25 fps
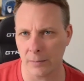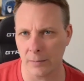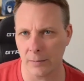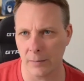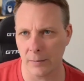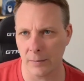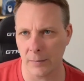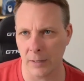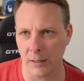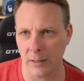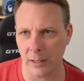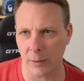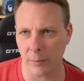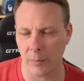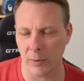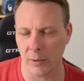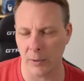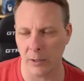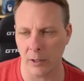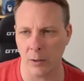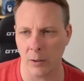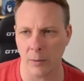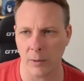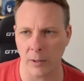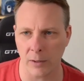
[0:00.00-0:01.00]
link
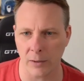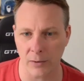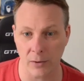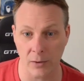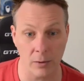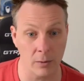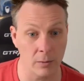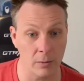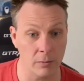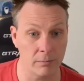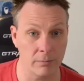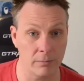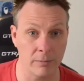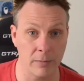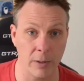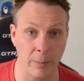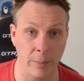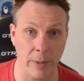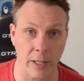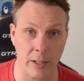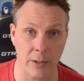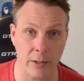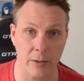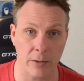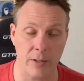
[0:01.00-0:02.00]
below, and also the
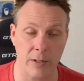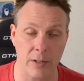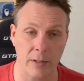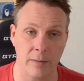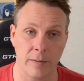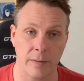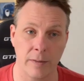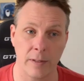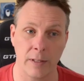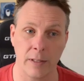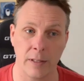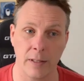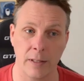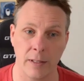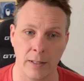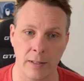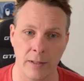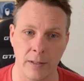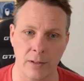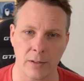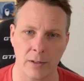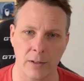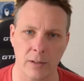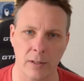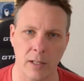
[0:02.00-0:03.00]
pictures of the
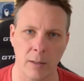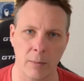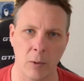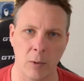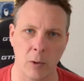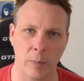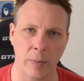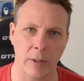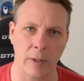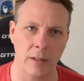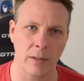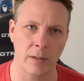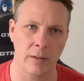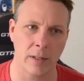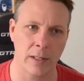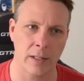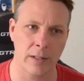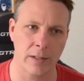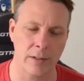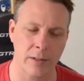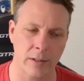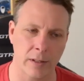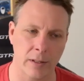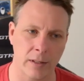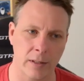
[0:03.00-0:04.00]
insert. I'm hoping you
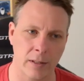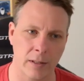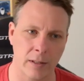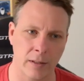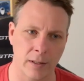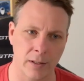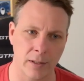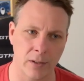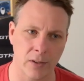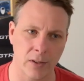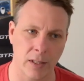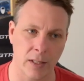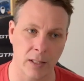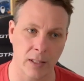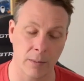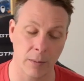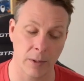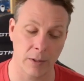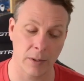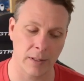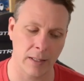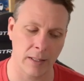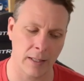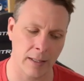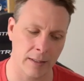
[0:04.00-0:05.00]
guys are excited
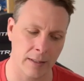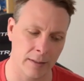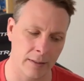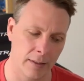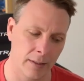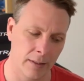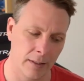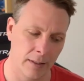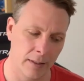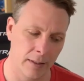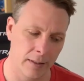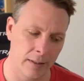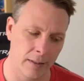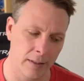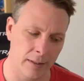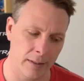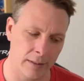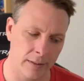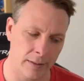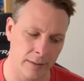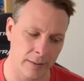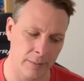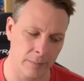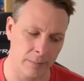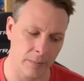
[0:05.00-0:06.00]
about that.
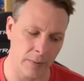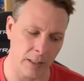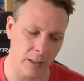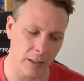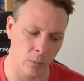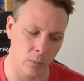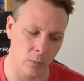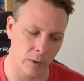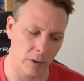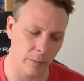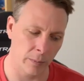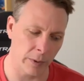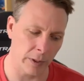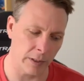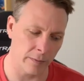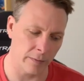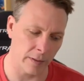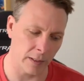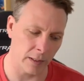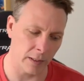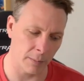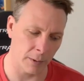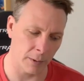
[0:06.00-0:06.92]
It will be available